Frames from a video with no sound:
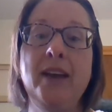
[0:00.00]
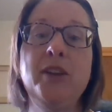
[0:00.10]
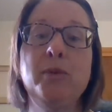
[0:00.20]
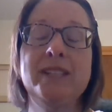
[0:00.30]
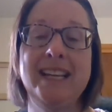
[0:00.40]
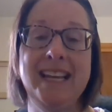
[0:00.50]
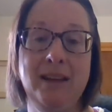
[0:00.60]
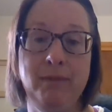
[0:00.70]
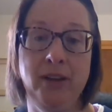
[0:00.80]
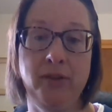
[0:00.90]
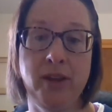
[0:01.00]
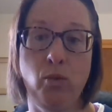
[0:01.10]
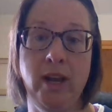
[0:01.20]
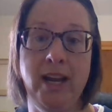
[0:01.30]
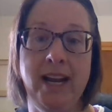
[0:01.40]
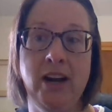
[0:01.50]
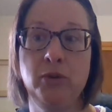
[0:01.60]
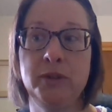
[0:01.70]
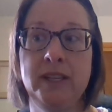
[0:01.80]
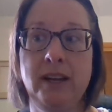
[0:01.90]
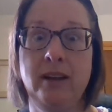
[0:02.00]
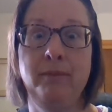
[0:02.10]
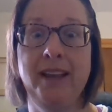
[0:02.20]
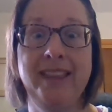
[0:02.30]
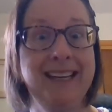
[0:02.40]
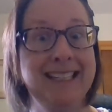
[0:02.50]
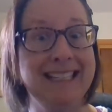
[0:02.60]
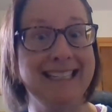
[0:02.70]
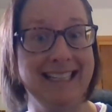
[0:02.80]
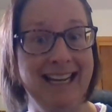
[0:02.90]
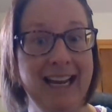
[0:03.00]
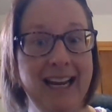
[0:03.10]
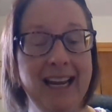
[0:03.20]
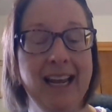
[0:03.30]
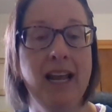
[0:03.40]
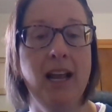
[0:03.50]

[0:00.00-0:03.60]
And there was an email that went out, I think today,